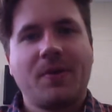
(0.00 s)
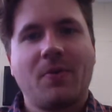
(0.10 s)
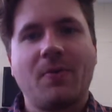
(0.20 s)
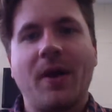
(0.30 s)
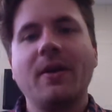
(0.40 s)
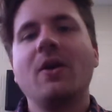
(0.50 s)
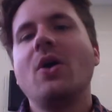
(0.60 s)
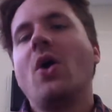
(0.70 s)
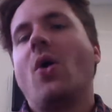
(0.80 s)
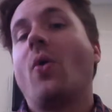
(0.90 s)
right?
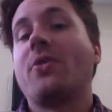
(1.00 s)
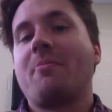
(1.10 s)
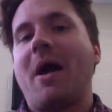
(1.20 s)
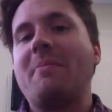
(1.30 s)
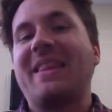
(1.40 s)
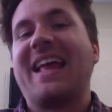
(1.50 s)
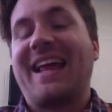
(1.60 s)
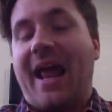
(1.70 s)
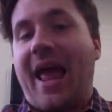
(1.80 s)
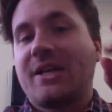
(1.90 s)
Or there might be like
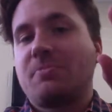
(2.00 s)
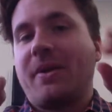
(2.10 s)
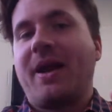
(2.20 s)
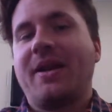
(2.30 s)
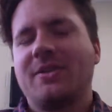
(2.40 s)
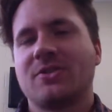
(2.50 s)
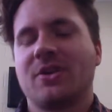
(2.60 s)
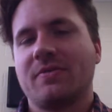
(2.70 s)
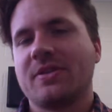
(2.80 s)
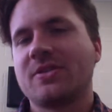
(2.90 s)
an expedited
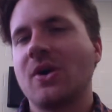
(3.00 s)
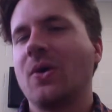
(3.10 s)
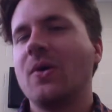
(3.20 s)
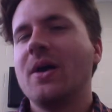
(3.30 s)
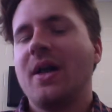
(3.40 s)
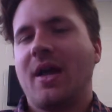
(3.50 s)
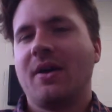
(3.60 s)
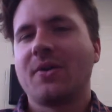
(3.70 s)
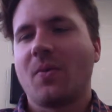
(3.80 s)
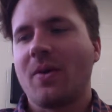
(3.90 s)
service. So in
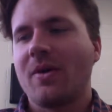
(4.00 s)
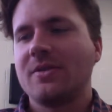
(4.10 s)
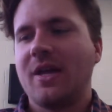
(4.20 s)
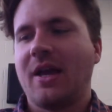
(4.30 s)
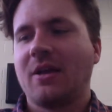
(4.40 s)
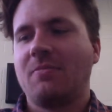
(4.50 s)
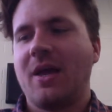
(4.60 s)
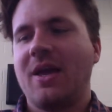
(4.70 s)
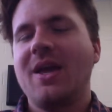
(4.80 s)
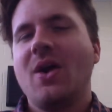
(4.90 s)
other words, it could
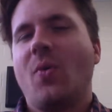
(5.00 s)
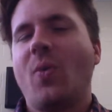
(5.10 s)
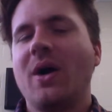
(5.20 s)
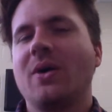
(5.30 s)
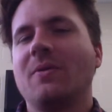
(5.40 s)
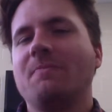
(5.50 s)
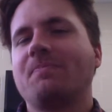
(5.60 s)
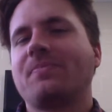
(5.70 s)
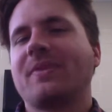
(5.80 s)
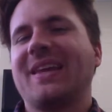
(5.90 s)
be, well,
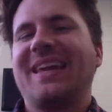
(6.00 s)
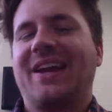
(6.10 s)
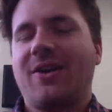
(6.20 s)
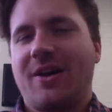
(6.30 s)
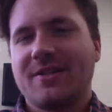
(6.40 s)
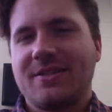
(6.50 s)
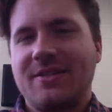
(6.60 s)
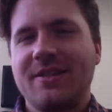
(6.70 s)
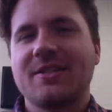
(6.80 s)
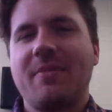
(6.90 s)
it costs
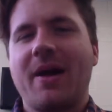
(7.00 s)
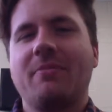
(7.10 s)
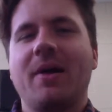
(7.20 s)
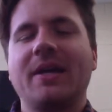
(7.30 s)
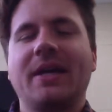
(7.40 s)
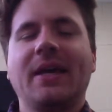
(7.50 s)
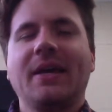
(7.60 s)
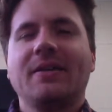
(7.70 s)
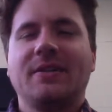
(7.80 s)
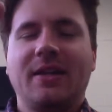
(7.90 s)
this amount of money
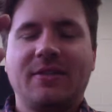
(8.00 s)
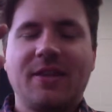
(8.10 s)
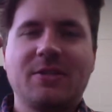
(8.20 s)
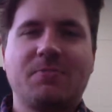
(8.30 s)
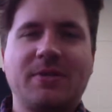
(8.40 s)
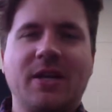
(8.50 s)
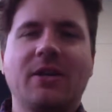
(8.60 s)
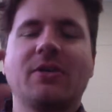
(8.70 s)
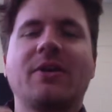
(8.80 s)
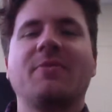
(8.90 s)
to get this
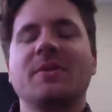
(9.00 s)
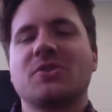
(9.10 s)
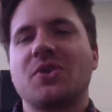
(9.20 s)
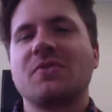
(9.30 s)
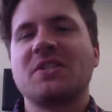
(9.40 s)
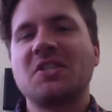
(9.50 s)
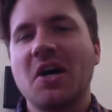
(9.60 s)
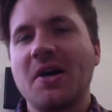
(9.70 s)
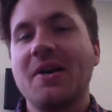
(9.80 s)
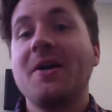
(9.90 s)
particular government service
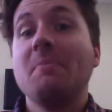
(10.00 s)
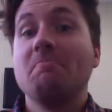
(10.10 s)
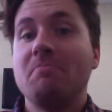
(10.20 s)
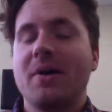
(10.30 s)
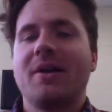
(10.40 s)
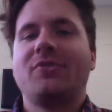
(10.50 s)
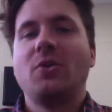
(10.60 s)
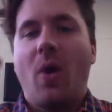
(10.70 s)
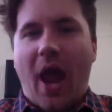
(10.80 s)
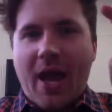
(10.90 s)
done, but if
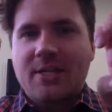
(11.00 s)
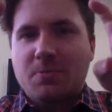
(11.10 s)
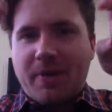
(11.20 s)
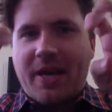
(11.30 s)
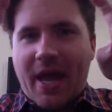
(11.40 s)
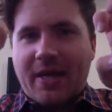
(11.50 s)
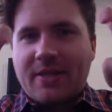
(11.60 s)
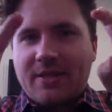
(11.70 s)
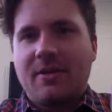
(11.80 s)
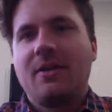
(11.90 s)
you expedite it,